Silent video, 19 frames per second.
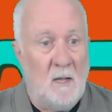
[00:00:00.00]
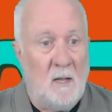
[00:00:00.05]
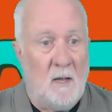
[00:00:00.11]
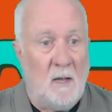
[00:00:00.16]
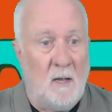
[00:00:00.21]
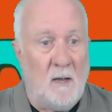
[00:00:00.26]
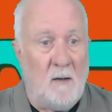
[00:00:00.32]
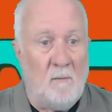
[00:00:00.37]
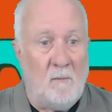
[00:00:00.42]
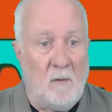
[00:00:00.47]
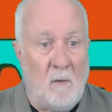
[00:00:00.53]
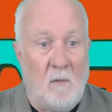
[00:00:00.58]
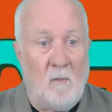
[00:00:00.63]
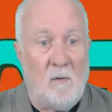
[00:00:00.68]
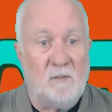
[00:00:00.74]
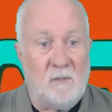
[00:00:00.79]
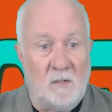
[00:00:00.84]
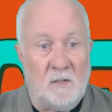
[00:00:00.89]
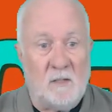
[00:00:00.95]
I
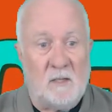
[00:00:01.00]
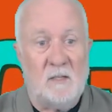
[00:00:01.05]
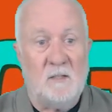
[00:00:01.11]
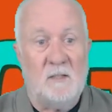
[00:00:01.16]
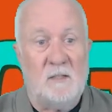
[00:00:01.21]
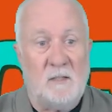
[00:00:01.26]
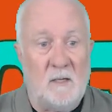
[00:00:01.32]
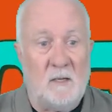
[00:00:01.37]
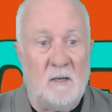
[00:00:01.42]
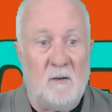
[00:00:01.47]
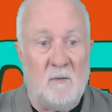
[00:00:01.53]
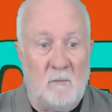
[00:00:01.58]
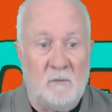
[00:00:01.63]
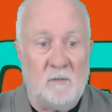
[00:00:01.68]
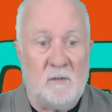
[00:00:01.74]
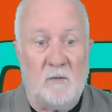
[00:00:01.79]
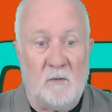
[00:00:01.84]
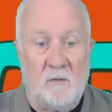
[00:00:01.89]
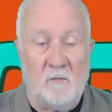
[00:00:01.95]
want you to consider
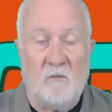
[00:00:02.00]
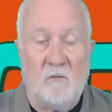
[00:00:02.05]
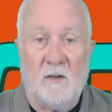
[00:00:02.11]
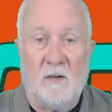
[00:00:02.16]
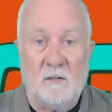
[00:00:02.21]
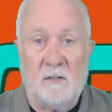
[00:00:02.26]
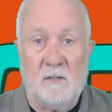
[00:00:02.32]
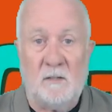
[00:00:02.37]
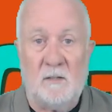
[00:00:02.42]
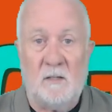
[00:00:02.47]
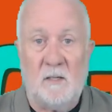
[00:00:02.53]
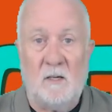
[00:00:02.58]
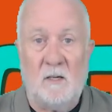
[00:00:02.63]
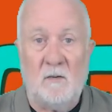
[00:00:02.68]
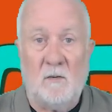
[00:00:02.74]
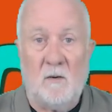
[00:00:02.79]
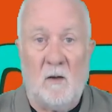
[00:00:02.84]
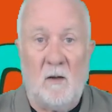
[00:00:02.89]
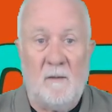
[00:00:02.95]
also the triggers that sit in
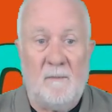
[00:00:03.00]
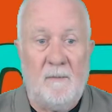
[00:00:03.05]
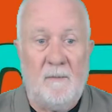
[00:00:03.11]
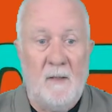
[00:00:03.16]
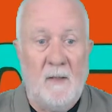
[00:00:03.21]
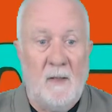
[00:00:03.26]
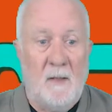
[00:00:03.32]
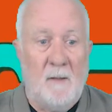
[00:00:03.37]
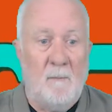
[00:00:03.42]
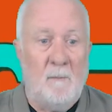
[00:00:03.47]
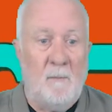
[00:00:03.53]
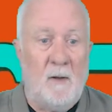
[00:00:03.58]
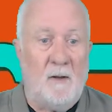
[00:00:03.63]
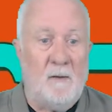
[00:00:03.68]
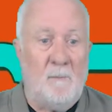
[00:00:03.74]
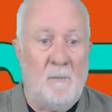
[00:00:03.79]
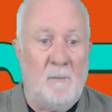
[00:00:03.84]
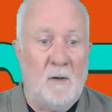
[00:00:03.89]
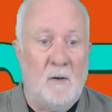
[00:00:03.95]
your life,
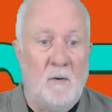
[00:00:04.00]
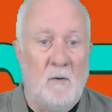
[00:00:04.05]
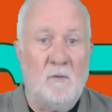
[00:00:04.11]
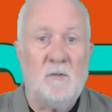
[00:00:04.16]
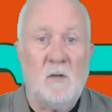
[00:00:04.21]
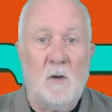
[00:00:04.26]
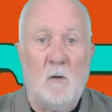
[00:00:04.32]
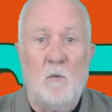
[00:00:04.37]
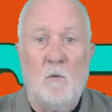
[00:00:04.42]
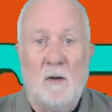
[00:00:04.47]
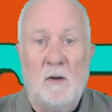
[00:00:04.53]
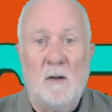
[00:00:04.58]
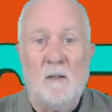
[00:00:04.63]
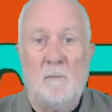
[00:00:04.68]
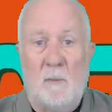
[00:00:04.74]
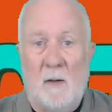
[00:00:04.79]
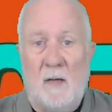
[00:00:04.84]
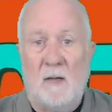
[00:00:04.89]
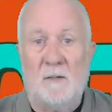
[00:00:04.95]
but also what are the
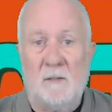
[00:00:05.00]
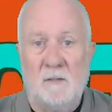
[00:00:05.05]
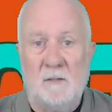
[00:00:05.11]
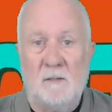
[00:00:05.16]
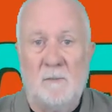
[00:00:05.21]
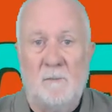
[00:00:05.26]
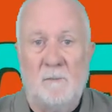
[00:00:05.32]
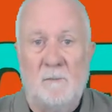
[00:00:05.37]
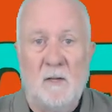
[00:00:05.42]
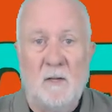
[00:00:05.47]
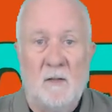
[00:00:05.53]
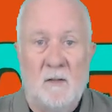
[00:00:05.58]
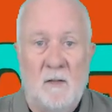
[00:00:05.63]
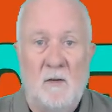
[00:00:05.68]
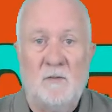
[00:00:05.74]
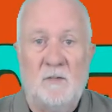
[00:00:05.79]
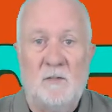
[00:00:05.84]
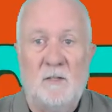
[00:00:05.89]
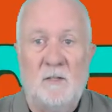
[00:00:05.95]
buttons,
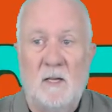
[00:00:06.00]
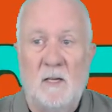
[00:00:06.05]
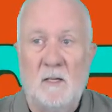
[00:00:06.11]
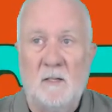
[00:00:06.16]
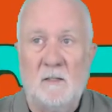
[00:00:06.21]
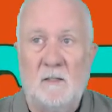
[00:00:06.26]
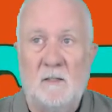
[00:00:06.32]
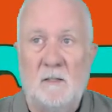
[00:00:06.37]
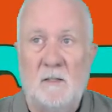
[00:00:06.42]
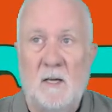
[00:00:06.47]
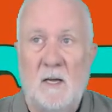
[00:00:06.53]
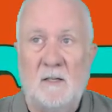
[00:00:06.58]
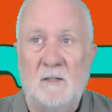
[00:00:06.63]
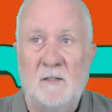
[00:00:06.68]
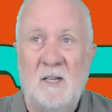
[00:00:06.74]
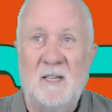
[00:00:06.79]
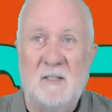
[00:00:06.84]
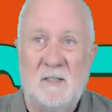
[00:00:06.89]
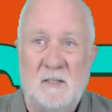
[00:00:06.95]
those things that
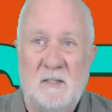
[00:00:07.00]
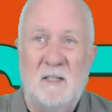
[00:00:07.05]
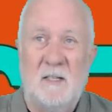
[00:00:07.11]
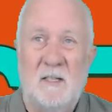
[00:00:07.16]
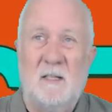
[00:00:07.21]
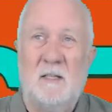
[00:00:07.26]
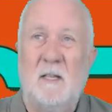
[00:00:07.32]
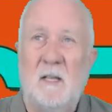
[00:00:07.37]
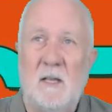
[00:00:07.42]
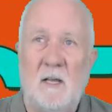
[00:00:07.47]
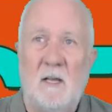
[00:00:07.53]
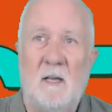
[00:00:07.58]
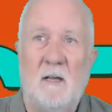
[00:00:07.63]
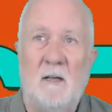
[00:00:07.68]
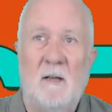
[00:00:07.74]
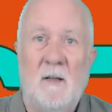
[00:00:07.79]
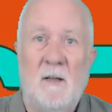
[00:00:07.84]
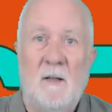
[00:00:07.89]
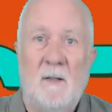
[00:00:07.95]
just sit there,
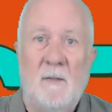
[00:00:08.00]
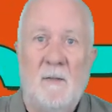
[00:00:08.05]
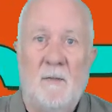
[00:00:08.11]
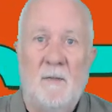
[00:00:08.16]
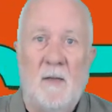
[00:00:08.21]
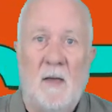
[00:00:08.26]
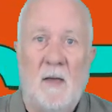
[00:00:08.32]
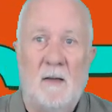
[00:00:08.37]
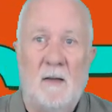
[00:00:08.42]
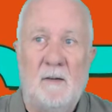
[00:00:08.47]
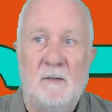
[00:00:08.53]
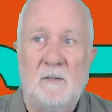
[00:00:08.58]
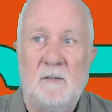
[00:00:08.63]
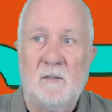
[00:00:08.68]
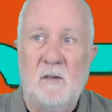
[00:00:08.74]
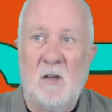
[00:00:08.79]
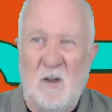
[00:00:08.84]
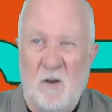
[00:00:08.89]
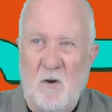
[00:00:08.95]
that
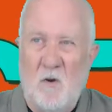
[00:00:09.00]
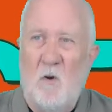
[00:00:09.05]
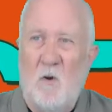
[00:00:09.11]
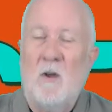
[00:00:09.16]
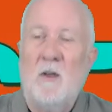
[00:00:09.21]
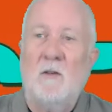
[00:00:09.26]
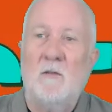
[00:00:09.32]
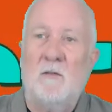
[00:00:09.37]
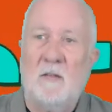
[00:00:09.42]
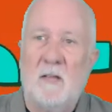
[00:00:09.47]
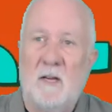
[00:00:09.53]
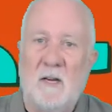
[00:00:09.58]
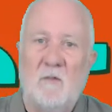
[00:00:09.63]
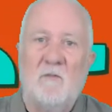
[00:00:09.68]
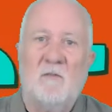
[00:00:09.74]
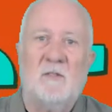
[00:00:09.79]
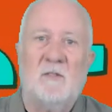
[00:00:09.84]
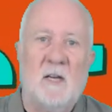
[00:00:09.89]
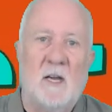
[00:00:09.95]
annoy you, that
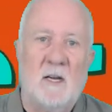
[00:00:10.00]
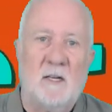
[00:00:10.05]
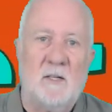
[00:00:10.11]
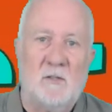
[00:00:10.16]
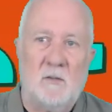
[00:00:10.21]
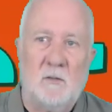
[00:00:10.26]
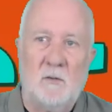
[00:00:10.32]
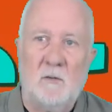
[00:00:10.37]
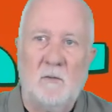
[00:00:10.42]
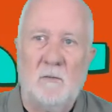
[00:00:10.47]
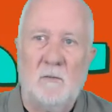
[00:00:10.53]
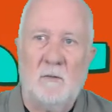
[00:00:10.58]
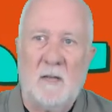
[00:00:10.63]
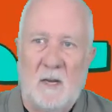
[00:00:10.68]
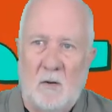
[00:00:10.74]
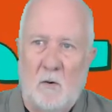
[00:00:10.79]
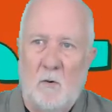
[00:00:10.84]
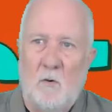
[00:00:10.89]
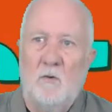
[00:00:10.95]
irritate you,
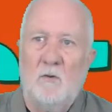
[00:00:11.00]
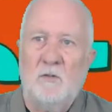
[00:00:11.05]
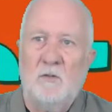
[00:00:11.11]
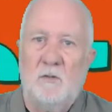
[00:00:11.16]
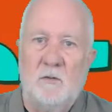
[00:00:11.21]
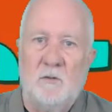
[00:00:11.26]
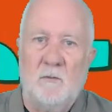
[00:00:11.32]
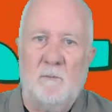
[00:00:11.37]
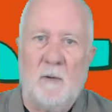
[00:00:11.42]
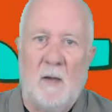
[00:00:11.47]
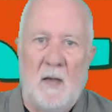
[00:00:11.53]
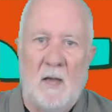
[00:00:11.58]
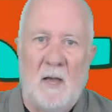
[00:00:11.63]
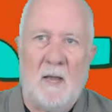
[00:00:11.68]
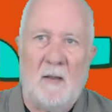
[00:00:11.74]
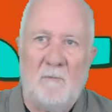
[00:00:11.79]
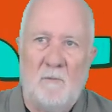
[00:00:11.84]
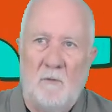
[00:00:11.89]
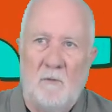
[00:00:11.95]
that cause you to
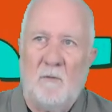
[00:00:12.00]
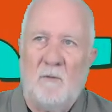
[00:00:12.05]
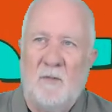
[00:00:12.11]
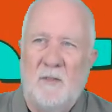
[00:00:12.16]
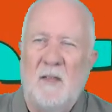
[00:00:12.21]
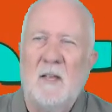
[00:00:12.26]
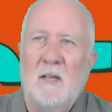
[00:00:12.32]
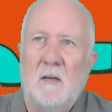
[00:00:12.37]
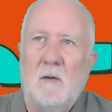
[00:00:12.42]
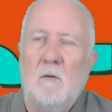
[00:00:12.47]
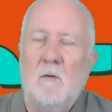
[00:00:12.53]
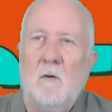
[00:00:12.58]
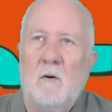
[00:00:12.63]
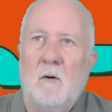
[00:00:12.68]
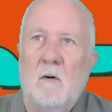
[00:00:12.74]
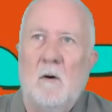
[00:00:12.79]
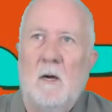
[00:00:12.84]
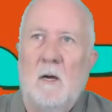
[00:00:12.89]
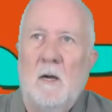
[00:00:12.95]
behave or think
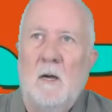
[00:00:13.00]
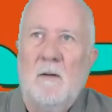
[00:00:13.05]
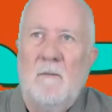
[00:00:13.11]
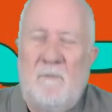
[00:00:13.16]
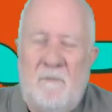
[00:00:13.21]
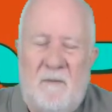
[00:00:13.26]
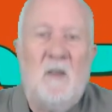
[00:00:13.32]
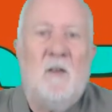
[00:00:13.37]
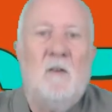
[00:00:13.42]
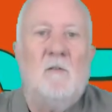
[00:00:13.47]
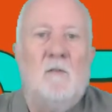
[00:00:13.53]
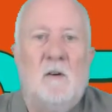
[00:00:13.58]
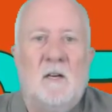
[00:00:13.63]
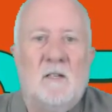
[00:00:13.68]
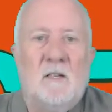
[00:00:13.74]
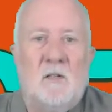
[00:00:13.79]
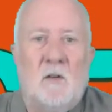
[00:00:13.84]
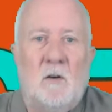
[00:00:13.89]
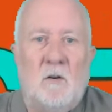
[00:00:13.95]
or feel a
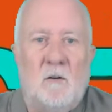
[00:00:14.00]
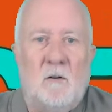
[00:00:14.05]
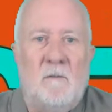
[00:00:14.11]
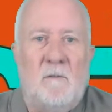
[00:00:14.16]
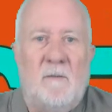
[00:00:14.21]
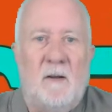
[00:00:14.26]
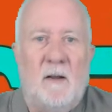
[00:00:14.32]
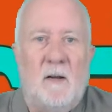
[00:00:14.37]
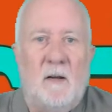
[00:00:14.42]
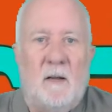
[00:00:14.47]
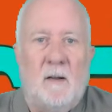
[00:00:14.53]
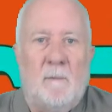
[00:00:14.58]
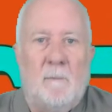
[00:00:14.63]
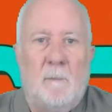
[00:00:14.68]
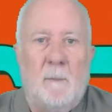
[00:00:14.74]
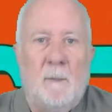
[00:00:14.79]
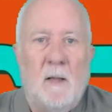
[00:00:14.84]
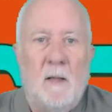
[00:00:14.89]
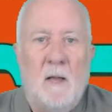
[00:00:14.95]
certain feeling.
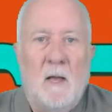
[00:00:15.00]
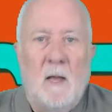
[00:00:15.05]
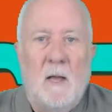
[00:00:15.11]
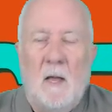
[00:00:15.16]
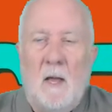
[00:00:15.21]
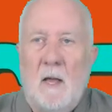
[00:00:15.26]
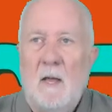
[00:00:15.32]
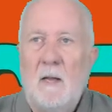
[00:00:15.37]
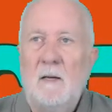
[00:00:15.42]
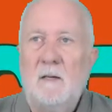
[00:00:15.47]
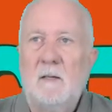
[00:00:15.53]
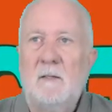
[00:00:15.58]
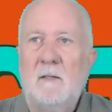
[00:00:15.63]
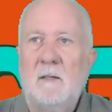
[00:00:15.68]
And